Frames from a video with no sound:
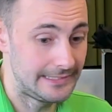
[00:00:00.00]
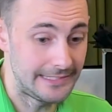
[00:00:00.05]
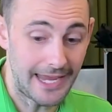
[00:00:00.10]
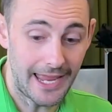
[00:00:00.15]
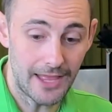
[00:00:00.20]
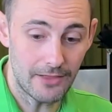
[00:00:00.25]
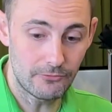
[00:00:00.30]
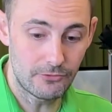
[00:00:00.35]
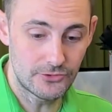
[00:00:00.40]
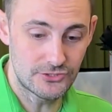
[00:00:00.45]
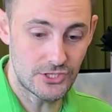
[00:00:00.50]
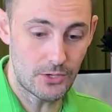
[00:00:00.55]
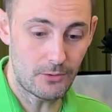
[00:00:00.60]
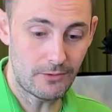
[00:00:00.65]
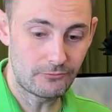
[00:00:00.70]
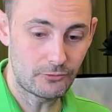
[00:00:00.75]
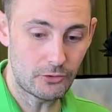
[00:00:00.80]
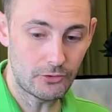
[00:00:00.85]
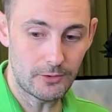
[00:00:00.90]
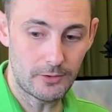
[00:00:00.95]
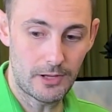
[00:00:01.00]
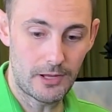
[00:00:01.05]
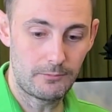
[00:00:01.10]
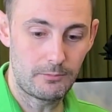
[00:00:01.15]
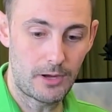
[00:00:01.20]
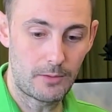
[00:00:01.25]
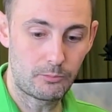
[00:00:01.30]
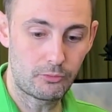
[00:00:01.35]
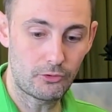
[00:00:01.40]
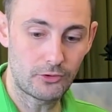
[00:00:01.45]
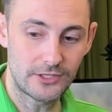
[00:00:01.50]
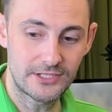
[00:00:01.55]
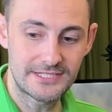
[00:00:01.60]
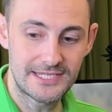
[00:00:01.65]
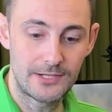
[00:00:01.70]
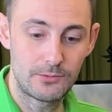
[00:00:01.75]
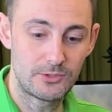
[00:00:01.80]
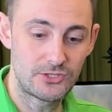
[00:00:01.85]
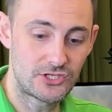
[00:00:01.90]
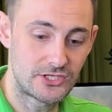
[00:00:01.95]
Yeah, so I've got a product
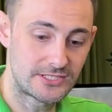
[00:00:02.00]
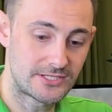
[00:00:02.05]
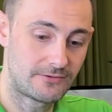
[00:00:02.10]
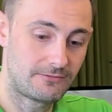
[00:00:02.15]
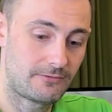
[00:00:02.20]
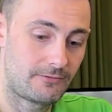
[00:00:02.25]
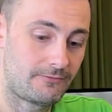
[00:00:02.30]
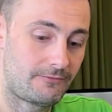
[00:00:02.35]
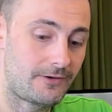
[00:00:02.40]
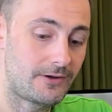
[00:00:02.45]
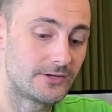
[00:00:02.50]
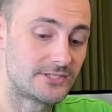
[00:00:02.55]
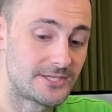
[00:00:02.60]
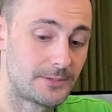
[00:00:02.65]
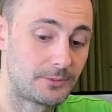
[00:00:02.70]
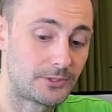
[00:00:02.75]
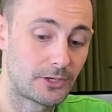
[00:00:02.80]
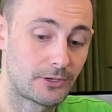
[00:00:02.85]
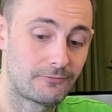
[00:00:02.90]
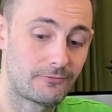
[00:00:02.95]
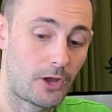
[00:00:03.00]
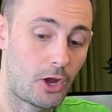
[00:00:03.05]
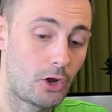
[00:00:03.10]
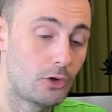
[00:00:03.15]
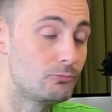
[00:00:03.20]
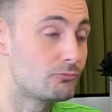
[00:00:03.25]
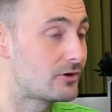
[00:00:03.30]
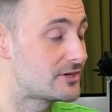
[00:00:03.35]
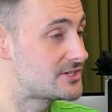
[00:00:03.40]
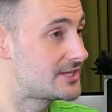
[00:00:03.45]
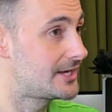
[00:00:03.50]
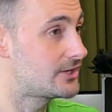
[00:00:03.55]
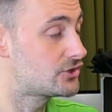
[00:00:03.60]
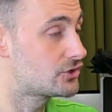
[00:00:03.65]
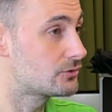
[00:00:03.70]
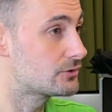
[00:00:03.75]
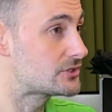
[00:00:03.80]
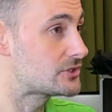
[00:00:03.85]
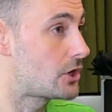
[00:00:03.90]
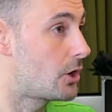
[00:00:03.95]
here which is a very typical of a home
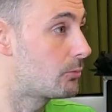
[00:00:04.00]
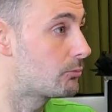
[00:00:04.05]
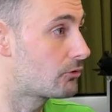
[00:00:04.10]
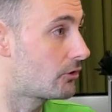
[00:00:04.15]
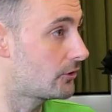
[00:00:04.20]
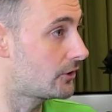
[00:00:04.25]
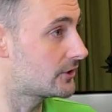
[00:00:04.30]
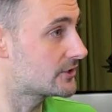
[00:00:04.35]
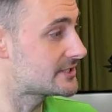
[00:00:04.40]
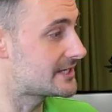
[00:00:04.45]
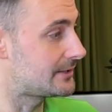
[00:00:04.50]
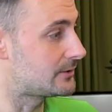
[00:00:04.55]
residential style product.